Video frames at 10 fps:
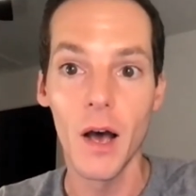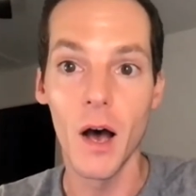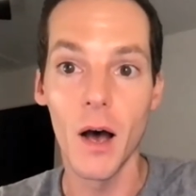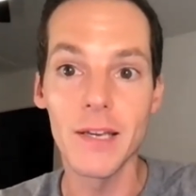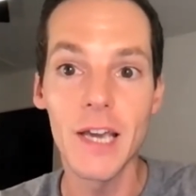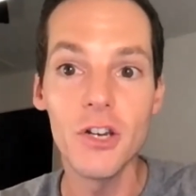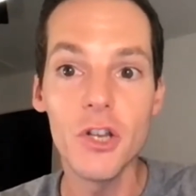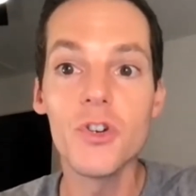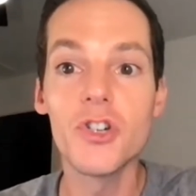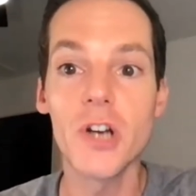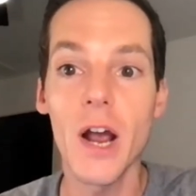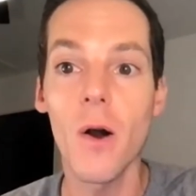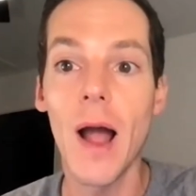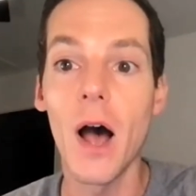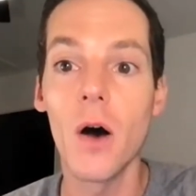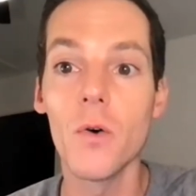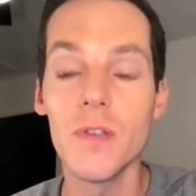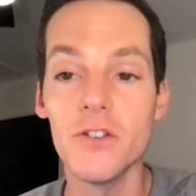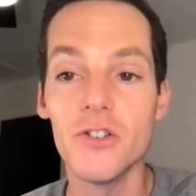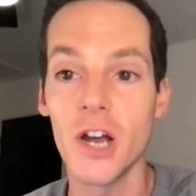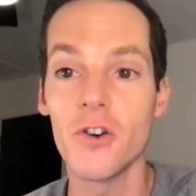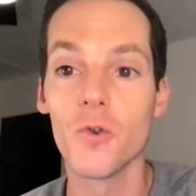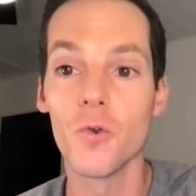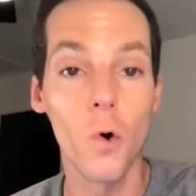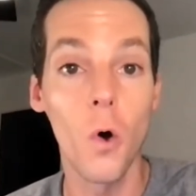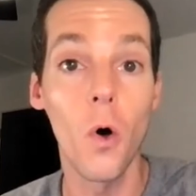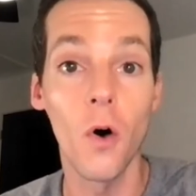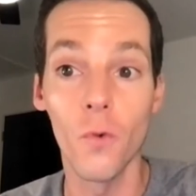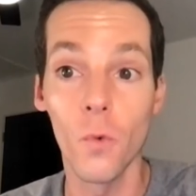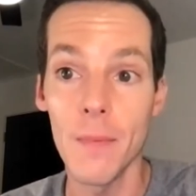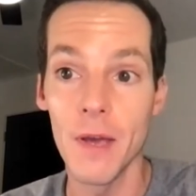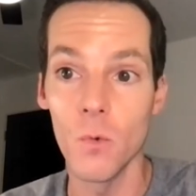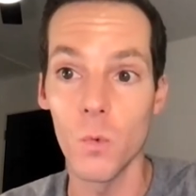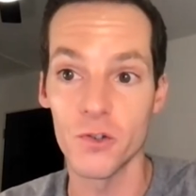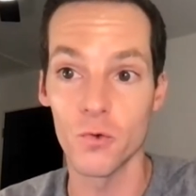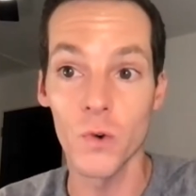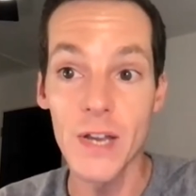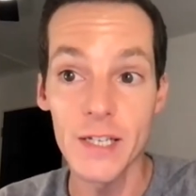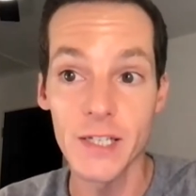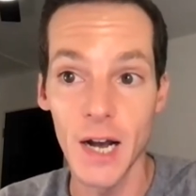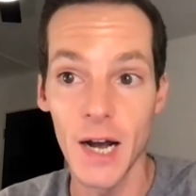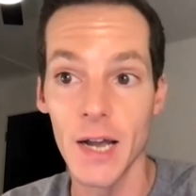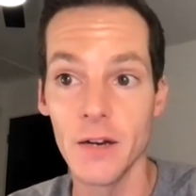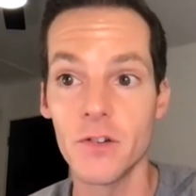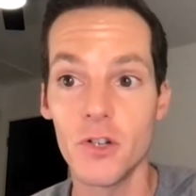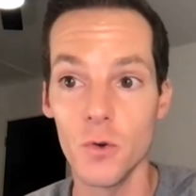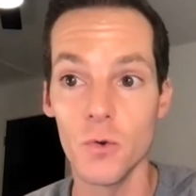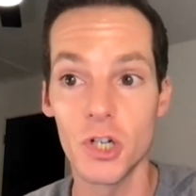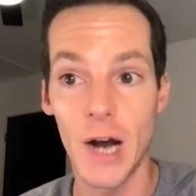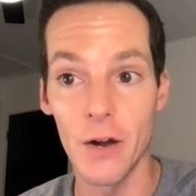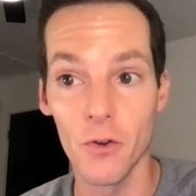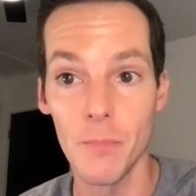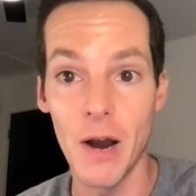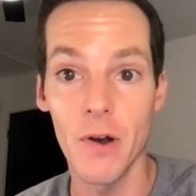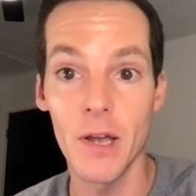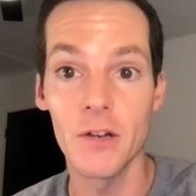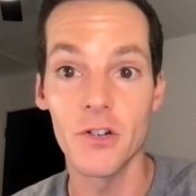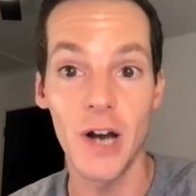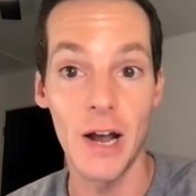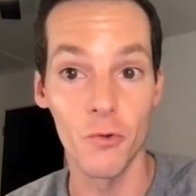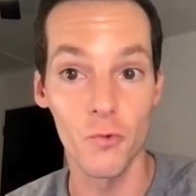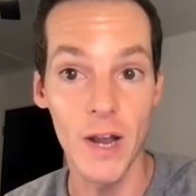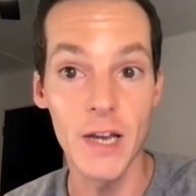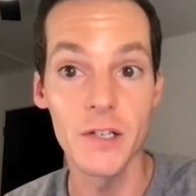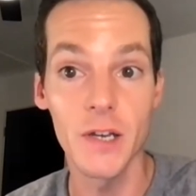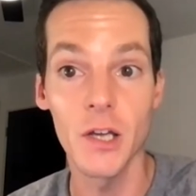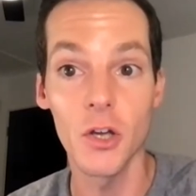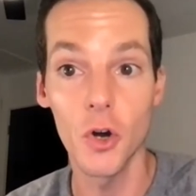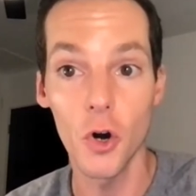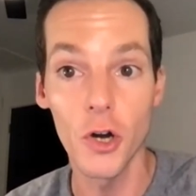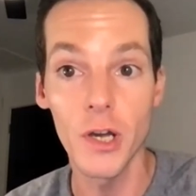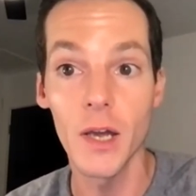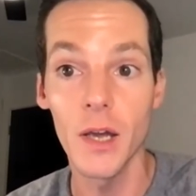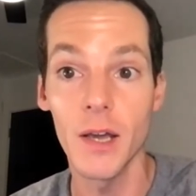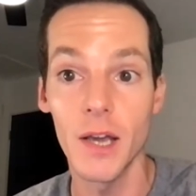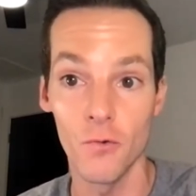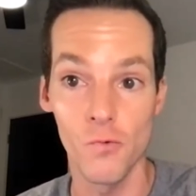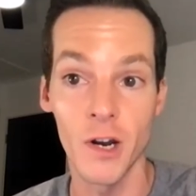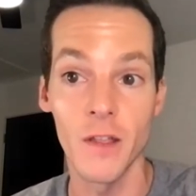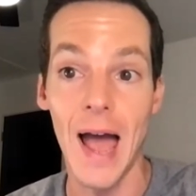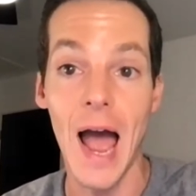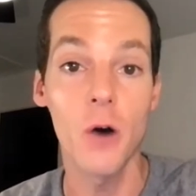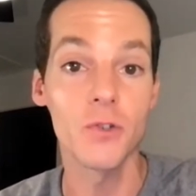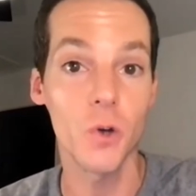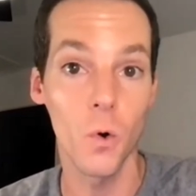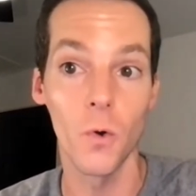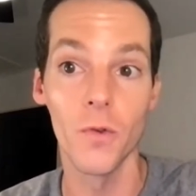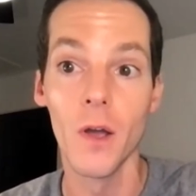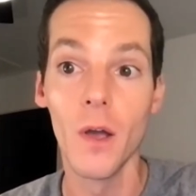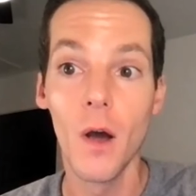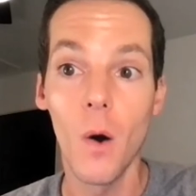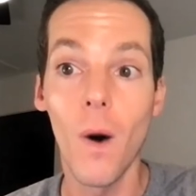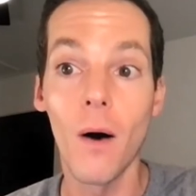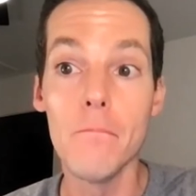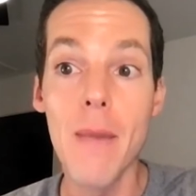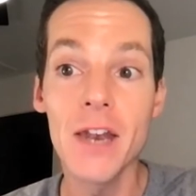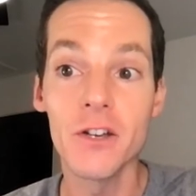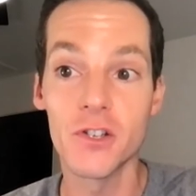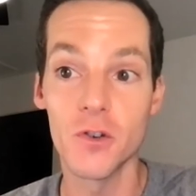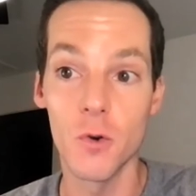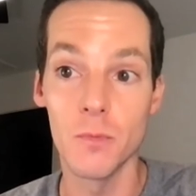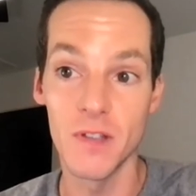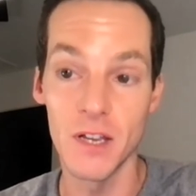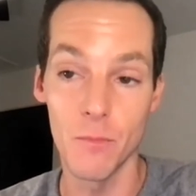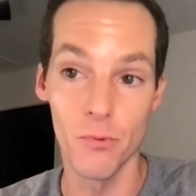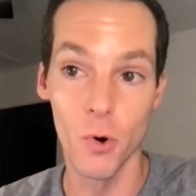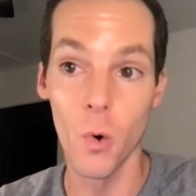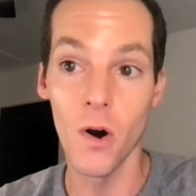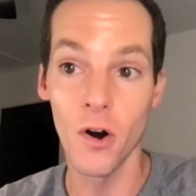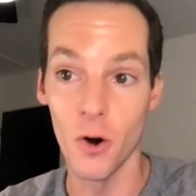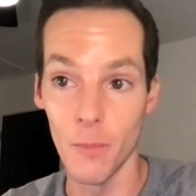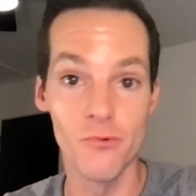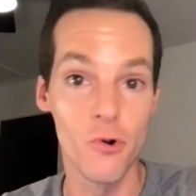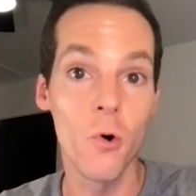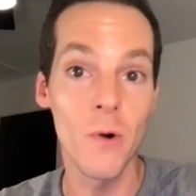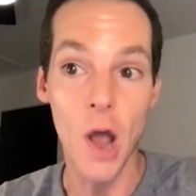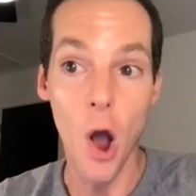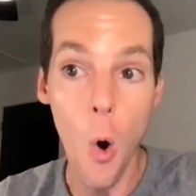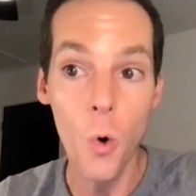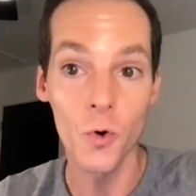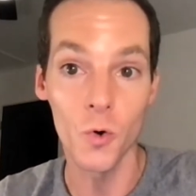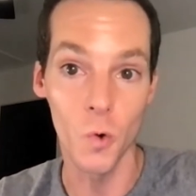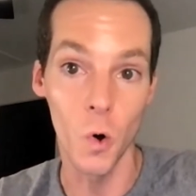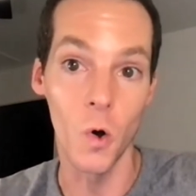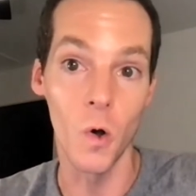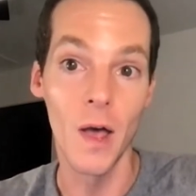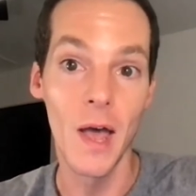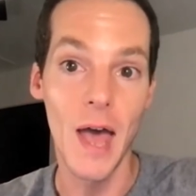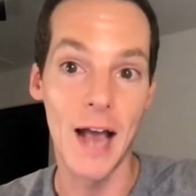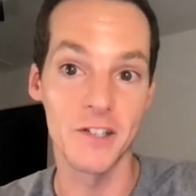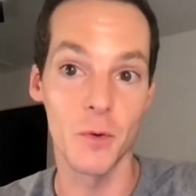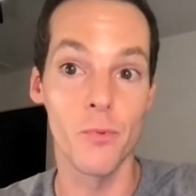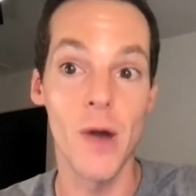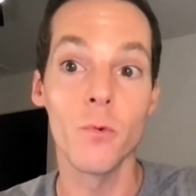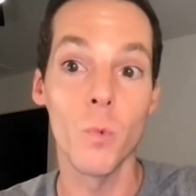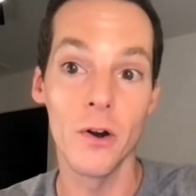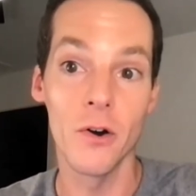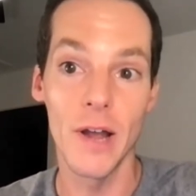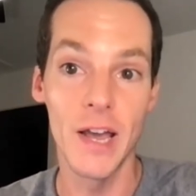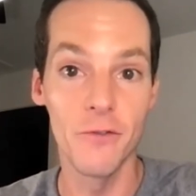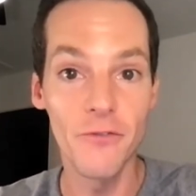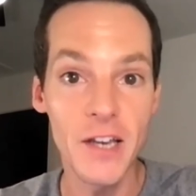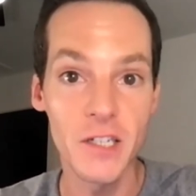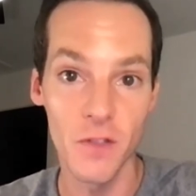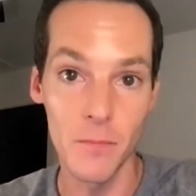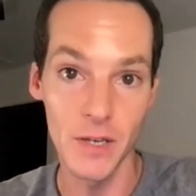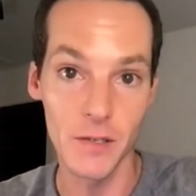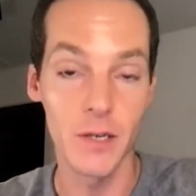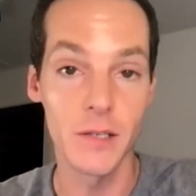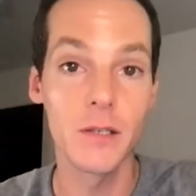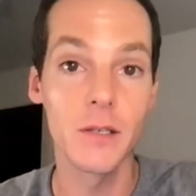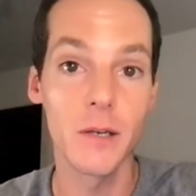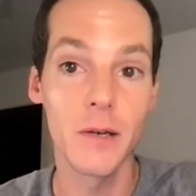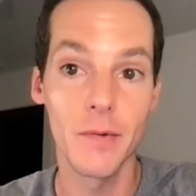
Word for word: Uh, can you share how the gender role of women was reassigned to childbearing, child raising, cooking, and running the household, while men assumed the brewer or brewery owner role as the breadwinner and face of the business?